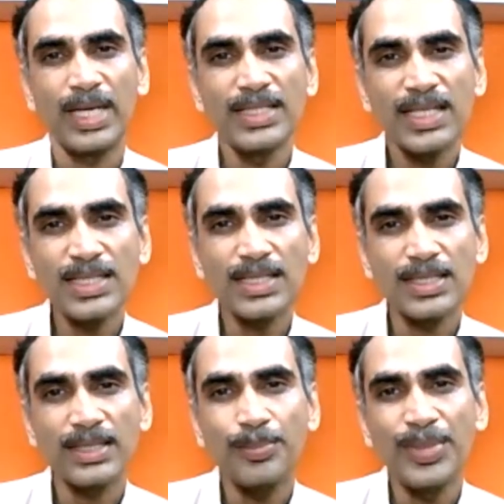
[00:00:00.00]
And just
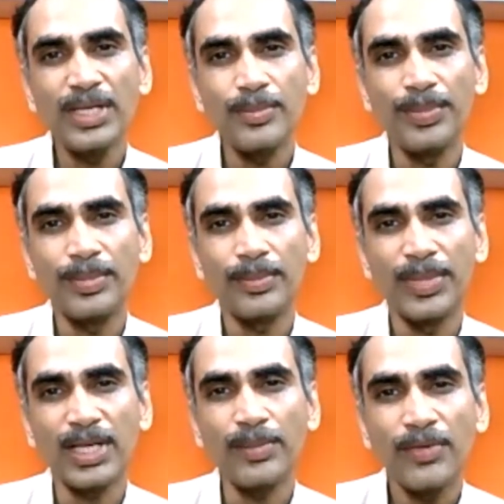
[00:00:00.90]
be,
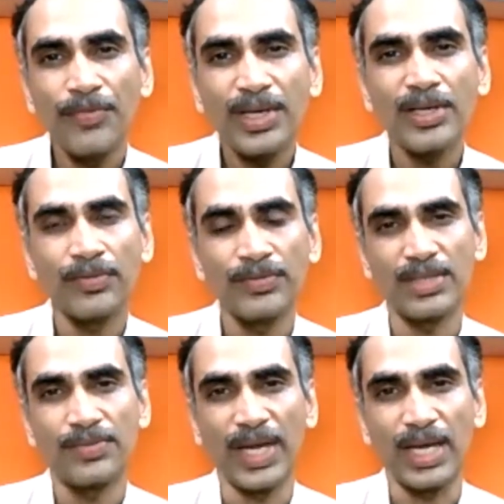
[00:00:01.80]
become aware of
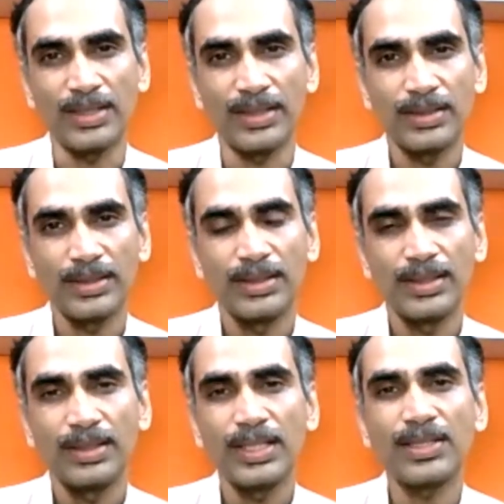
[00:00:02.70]
this fact
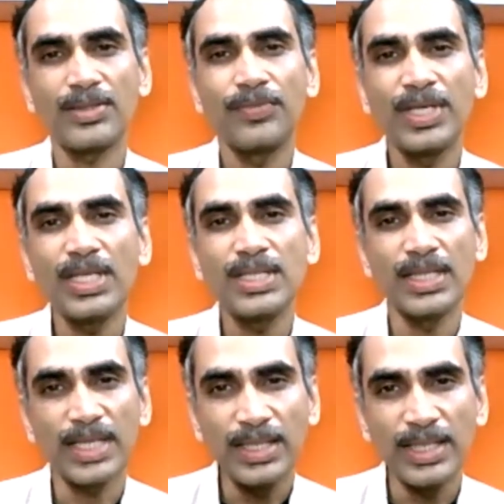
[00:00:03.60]
that one is
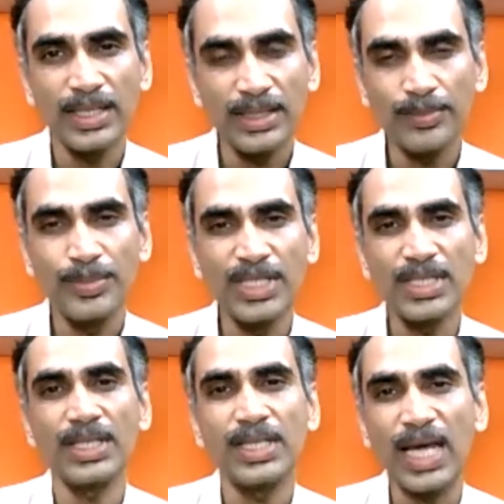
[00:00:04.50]
attending
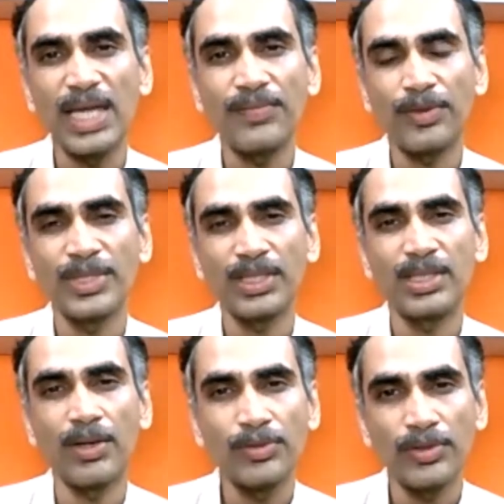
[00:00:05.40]
meeting life from the
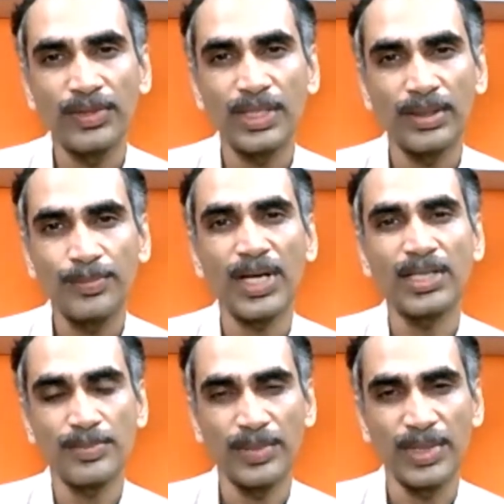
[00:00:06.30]
ground of the
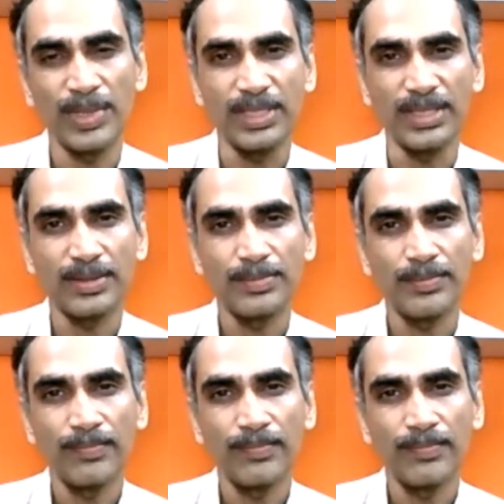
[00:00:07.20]
past memories.